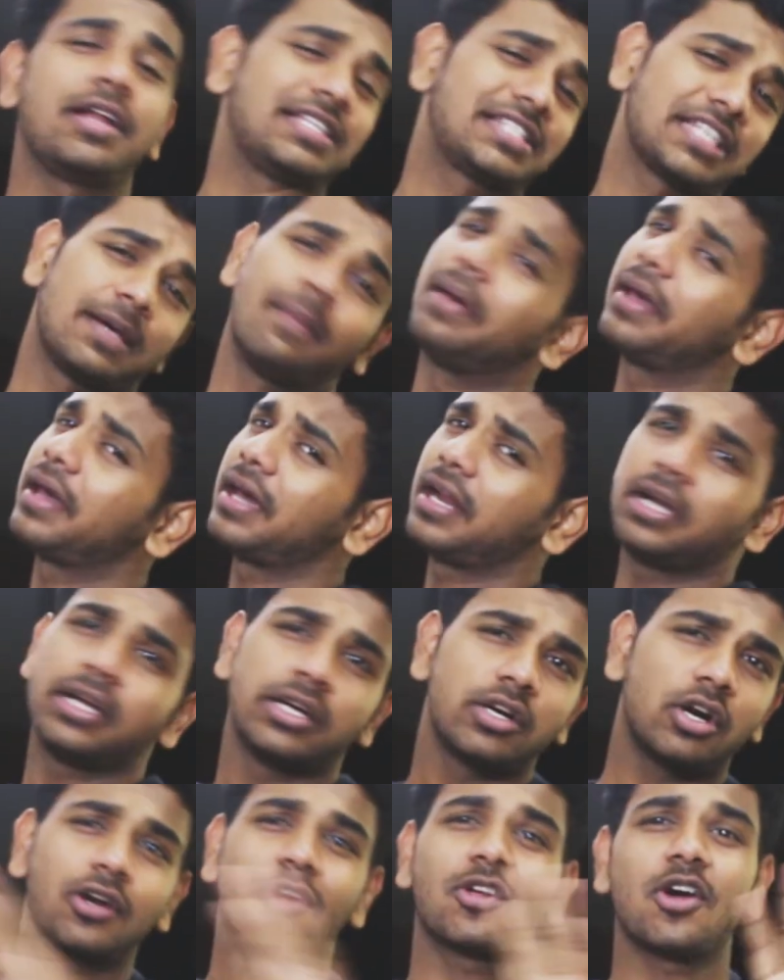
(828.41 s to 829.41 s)
It's
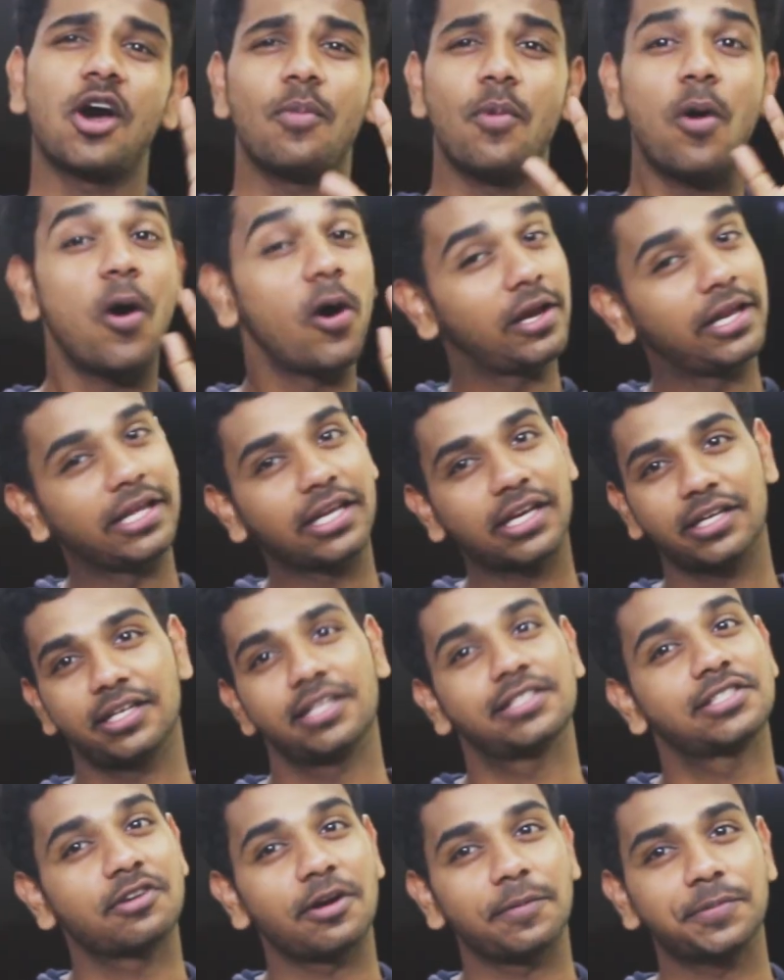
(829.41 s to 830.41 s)
amey.karhade.com, or link in
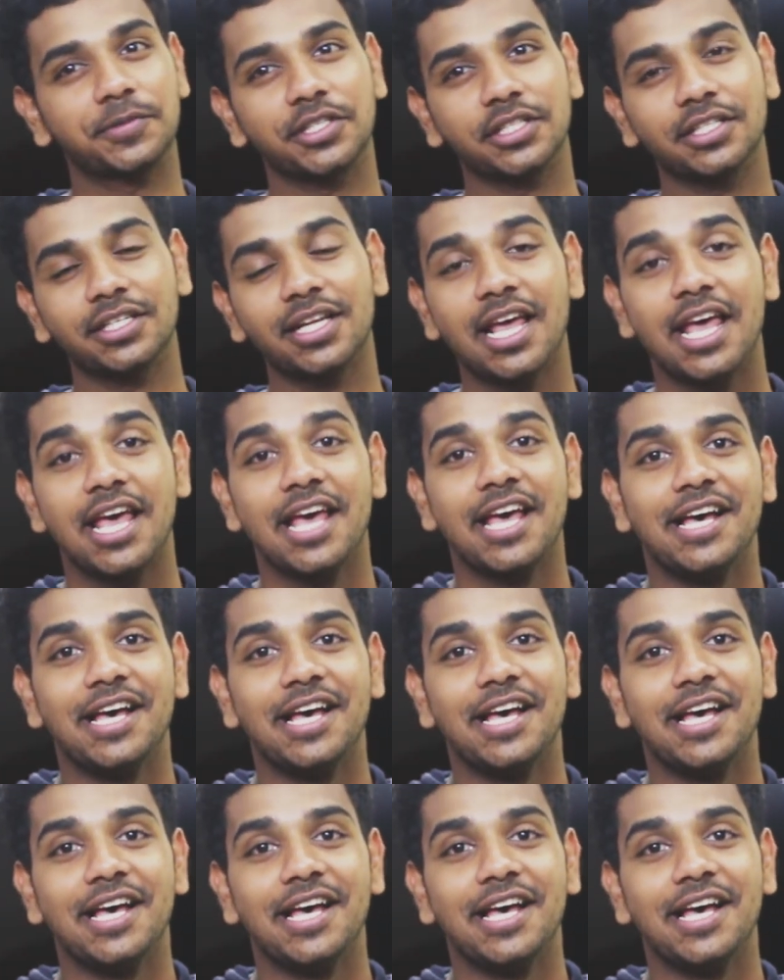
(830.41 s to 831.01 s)
description.